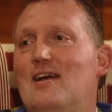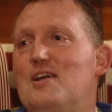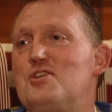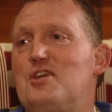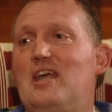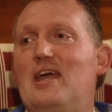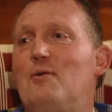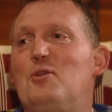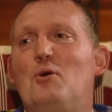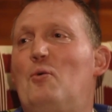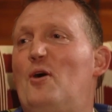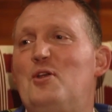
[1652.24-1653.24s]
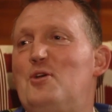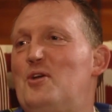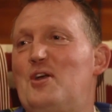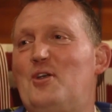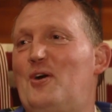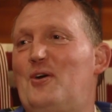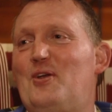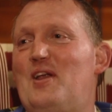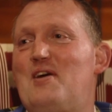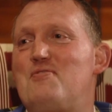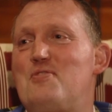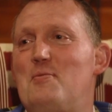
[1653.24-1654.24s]
scare, we don't want you, you're not good
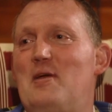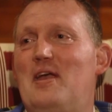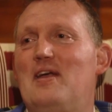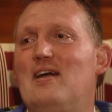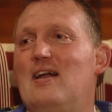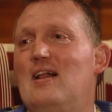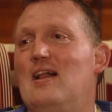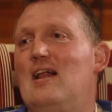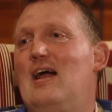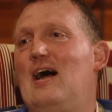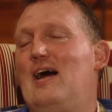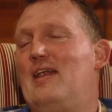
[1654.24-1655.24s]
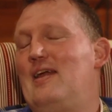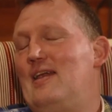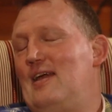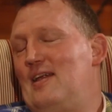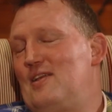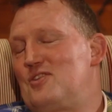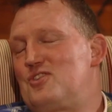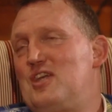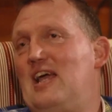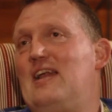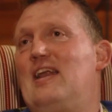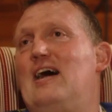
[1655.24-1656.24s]
enough for me. And then in
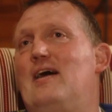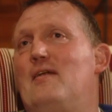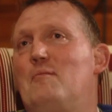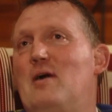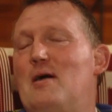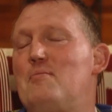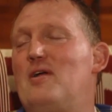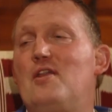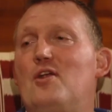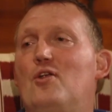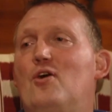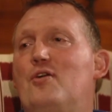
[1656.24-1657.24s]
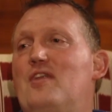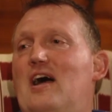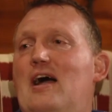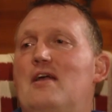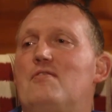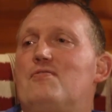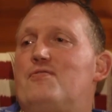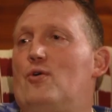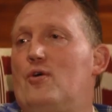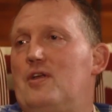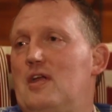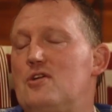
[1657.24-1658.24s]
saying that, my brother-in-law died
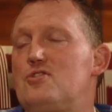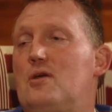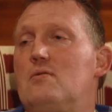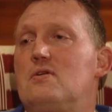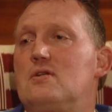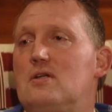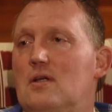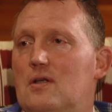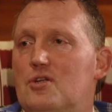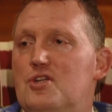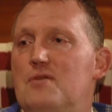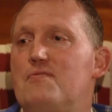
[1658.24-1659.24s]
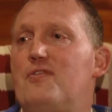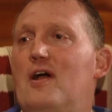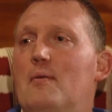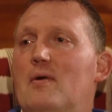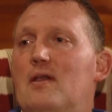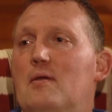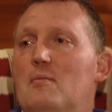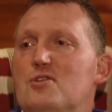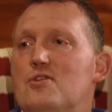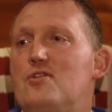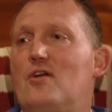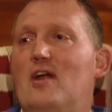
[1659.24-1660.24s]
4 years ago. He was a sheep farmer, and they
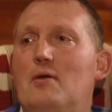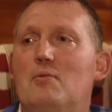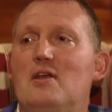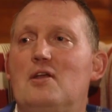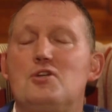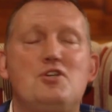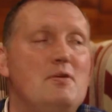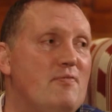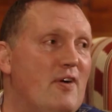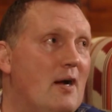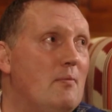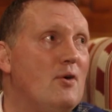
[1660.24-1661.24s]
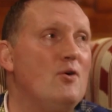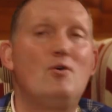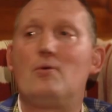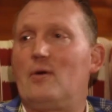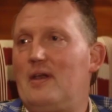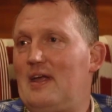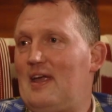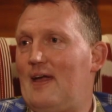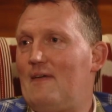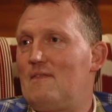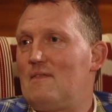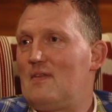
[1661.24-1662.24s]
must have thought, right, we need a sheep farmer, who are we going to
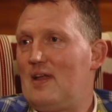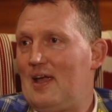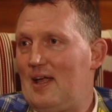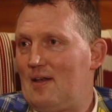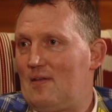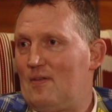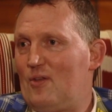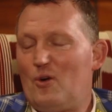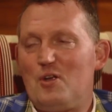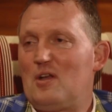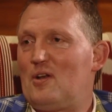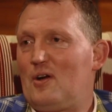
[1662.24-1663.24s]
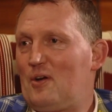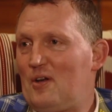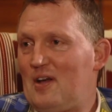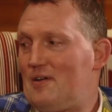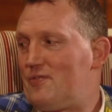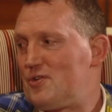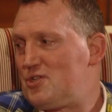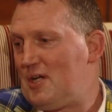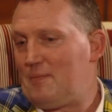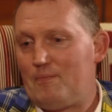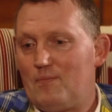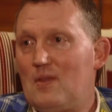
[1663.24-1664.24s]
get? Ed, no, you're not good enough for
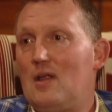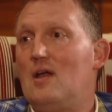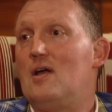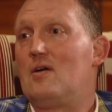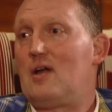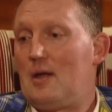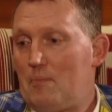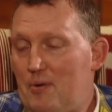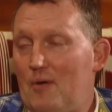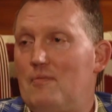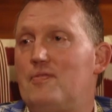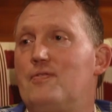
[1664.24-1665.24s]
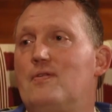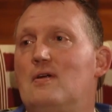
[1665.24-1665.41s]
sheep. Right, boom,